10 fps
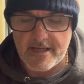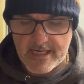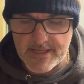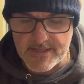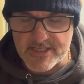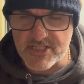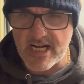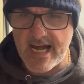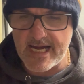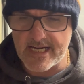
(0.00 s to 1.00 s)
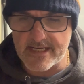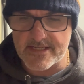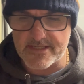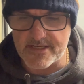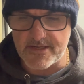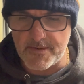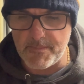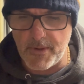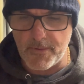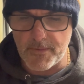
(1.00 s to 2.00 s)
He had these tanks and you
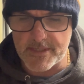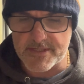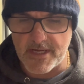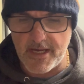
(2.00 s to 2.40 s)
bought this